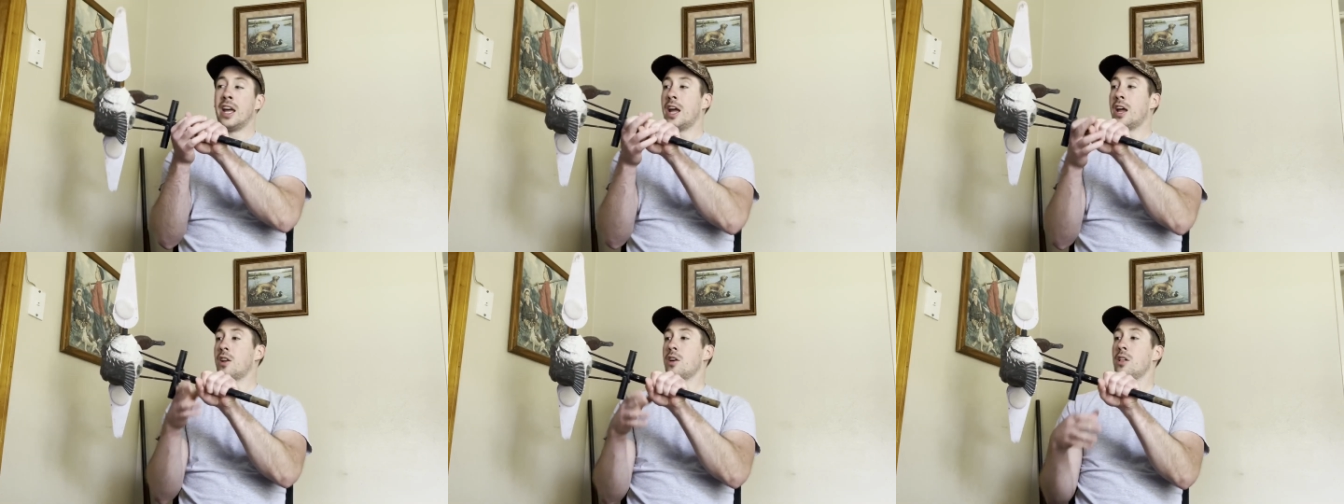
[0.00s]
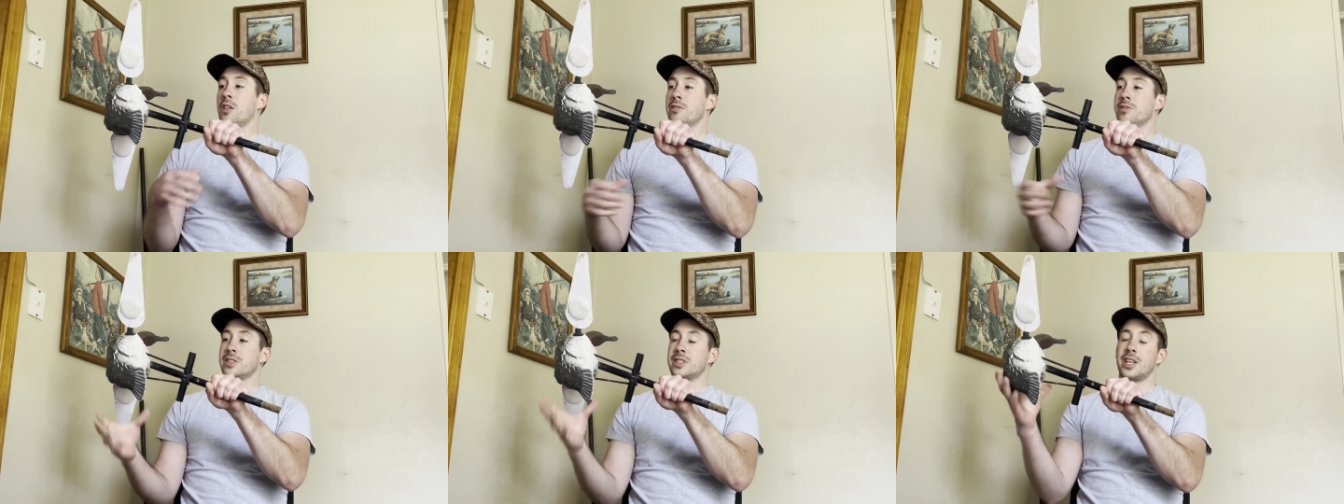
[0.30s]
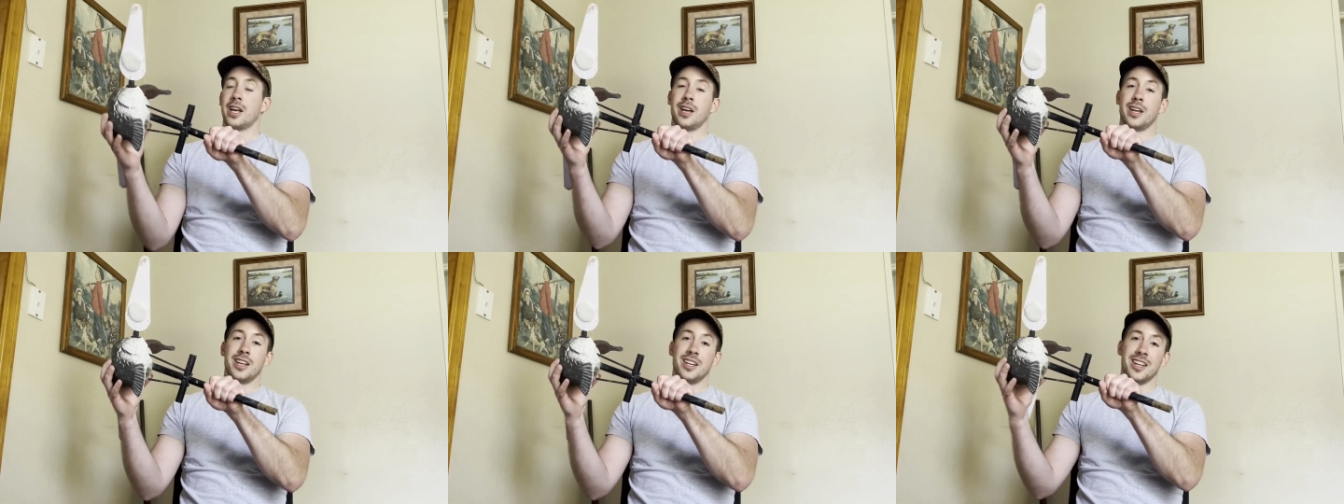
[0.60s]
and all of a
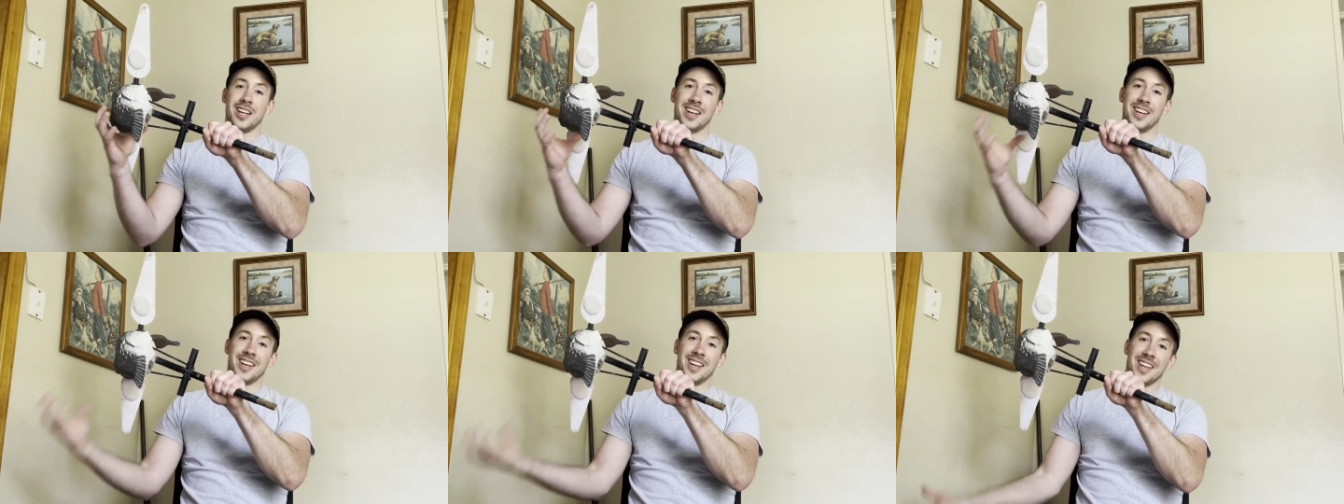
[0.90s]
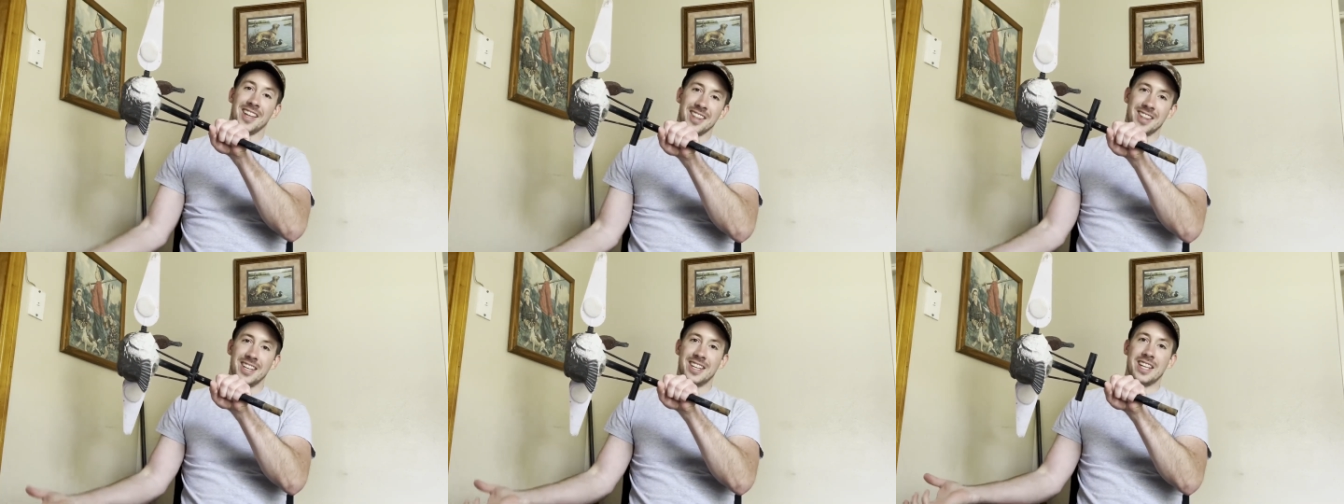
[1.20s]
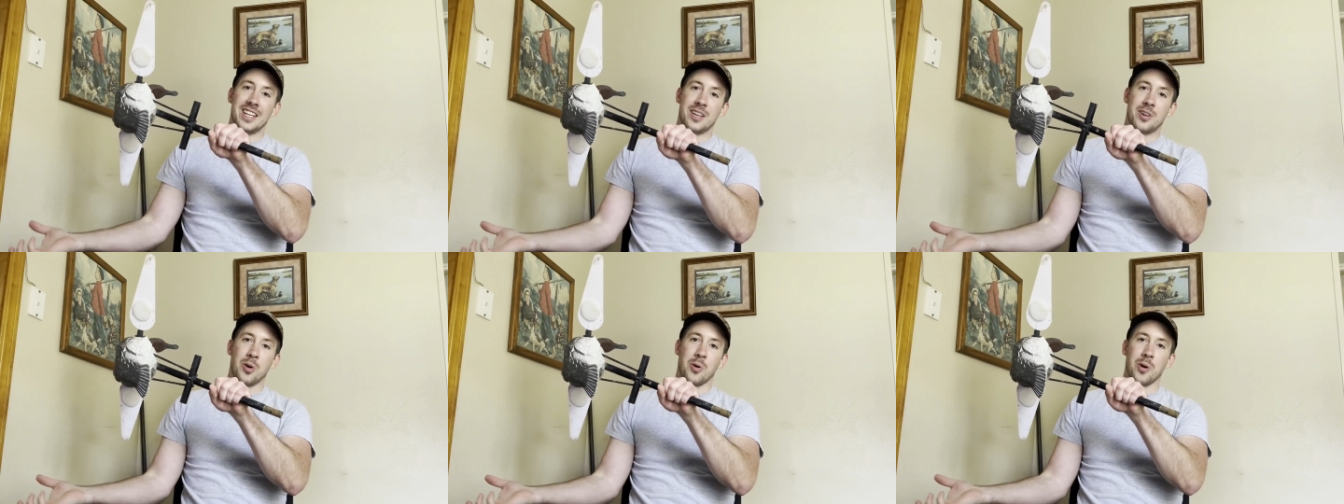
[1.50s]
sudden the
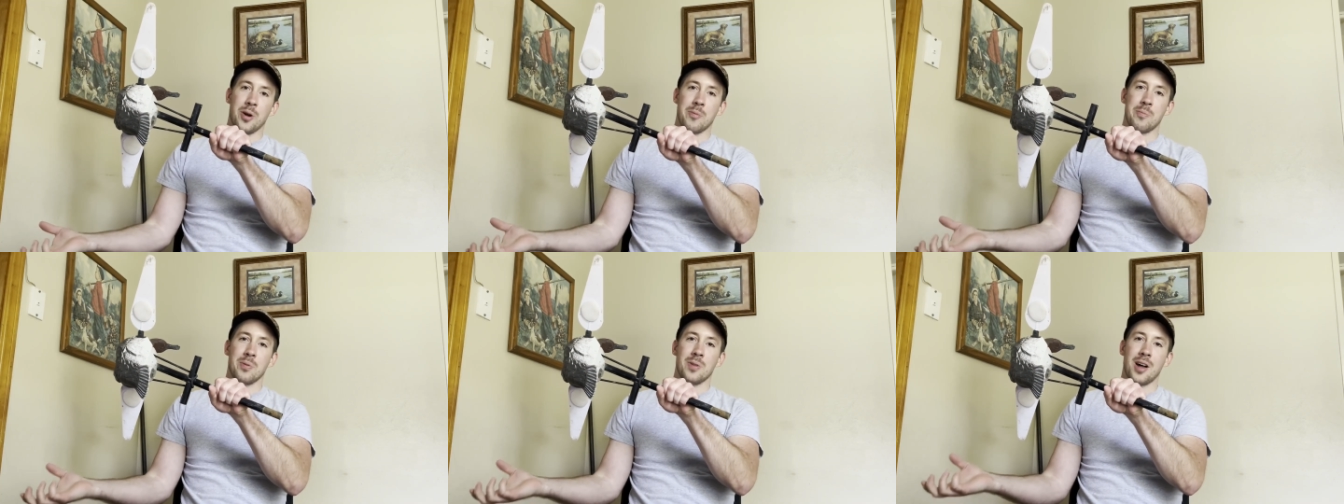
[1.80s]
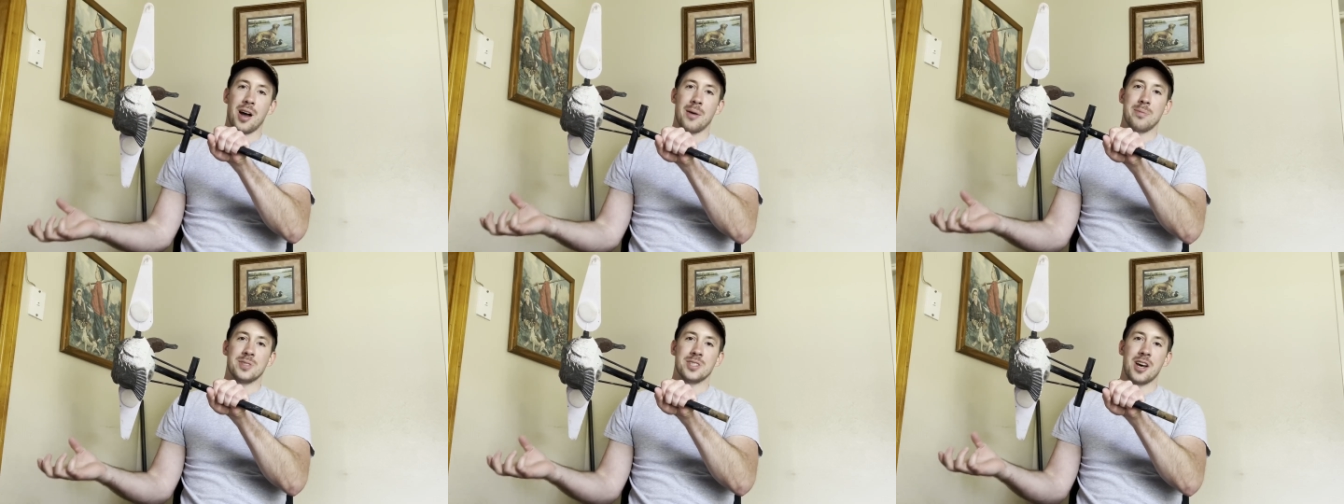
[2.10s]
decoy plops